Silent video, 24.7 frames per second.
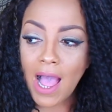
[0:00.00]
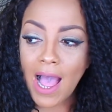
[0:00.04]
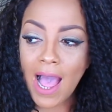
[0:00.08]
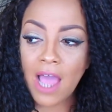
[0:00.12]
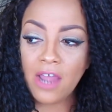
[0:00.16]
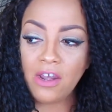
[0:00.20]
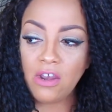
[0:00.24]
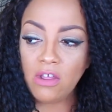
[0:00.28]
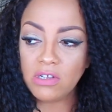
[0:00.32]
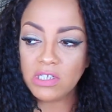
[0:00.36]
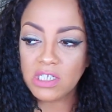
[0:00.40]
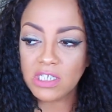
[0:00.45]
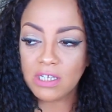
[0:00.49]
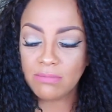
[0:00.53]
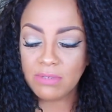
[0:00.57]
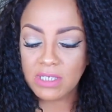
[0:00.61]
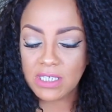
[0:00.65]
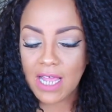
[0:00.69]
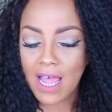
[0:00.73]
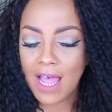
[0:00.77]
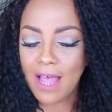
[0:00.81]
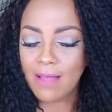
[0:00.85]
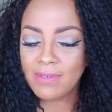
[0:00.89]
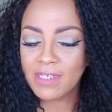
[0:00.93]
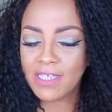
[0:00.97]
I know
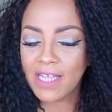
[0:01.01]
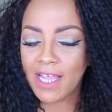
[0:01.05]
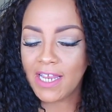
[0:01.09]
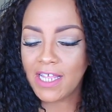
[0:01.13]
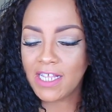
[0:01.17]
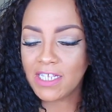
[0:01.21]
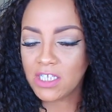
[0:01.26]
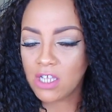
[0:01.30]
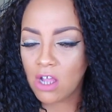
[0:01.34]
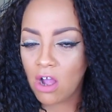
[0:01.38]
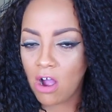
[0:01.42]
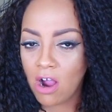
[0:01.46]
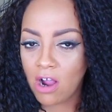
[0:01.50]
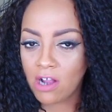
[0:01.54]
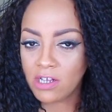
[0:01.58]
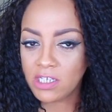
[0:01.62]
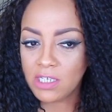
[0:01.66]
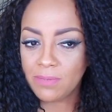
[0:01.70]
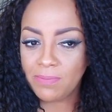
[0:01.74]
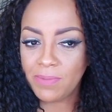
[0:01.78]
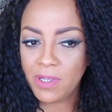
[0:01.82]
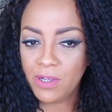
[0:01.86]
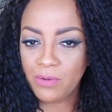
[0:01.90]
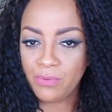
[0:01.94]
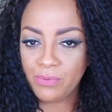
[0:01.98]
sometimes that it's hard
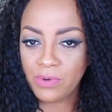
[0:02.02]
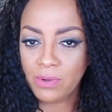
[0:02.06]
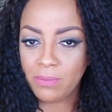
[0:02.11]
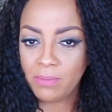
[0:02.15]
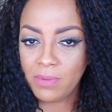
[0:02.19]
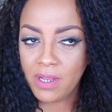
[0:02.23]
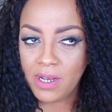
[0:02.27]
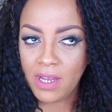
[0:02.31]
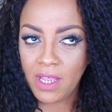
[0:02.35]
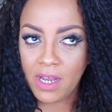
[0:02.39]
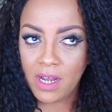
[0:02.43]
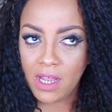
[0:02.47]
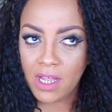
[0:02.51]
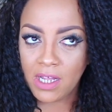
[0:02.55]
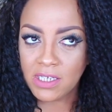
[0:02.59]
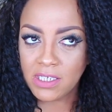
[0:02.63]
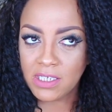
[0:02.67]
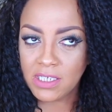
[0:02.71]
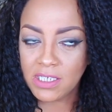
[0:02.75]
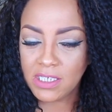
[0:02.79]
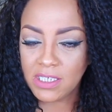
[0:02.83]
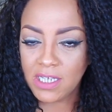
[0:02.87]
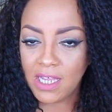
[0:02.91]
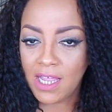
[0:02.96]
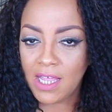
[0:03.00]
to be a woman and
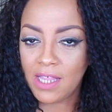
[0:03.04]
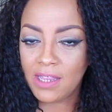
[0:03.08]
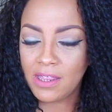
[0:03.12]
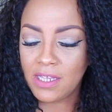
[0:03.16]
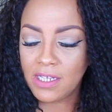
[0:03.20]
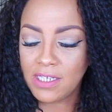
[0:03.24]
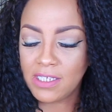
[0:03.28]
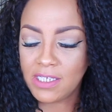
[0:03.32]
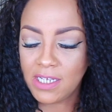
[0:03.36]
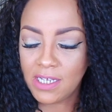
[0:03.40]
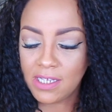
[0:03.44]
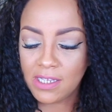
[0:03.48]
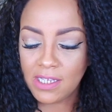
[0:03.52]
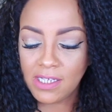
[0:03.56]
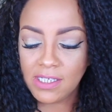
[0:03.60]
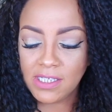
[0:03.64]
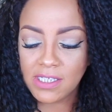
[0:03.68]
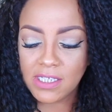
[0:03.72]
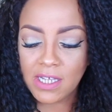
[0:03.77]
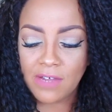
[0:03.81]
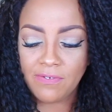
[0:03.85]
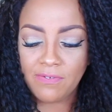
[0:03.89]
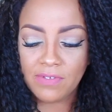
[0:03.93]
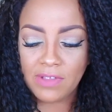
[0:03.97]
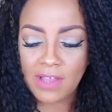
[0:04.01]
understand the
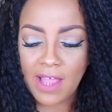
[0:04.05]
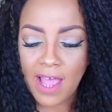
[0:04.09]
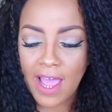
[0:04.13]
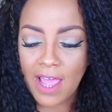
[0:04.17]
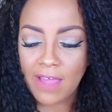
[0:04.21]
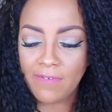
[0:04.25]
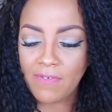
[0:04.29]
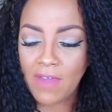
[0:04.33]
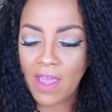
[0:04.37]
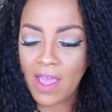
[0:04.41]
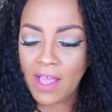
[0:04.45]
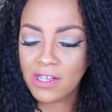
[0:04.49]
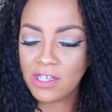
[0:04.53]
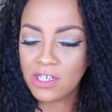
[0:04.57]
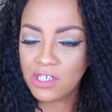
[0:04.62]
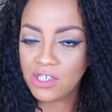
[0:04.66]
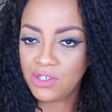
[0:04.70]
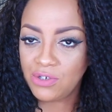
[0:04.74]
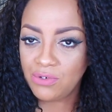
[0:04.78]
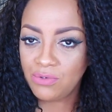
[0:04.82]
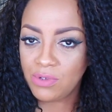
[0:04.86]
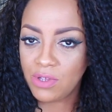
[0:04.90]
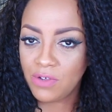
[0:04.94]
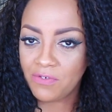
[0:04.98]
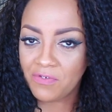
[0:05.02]
dealings of life and to
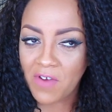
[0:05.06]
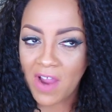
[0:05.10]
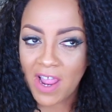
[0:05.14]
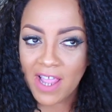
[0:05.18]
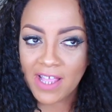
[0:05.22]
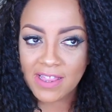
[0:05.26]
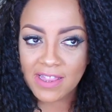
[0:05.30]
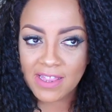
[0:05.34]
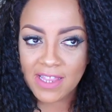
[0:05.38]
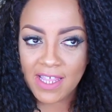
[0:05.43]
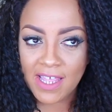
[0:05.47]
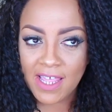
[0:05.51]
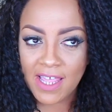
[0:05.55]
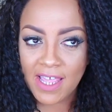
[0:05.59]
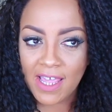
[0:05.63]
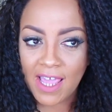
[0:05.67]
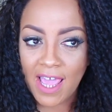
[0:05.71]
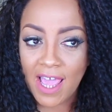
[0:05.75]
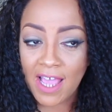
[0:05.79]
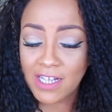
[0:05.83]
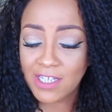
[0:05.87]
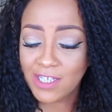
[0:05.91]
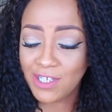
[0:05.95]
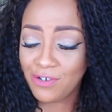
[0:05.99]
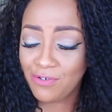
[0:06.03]
do the right thing
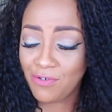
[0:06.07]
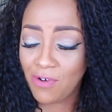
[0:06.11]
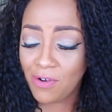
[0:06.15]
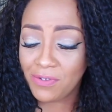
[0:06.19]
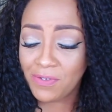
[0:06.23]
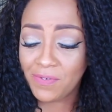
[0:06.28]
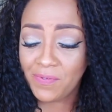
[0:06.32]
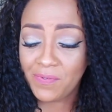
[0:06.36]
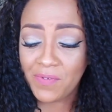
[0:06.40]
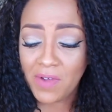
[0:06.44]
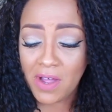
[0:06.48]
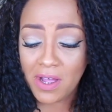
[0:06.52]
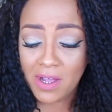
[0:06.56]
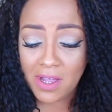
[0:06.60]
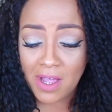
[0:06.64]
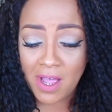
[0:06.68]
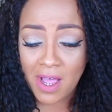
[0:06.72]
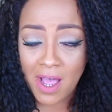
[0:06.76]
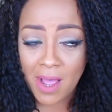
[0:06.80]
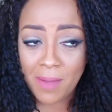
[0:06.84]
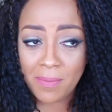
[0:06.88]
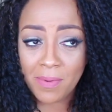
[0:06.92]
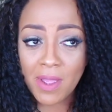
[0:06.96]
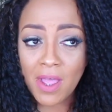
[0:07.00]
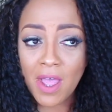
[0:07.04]
and to grow the fuck
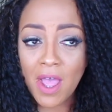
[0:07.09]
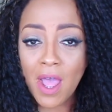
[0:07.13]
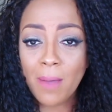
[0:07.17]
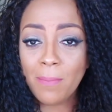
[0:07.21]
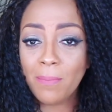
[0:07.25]
up.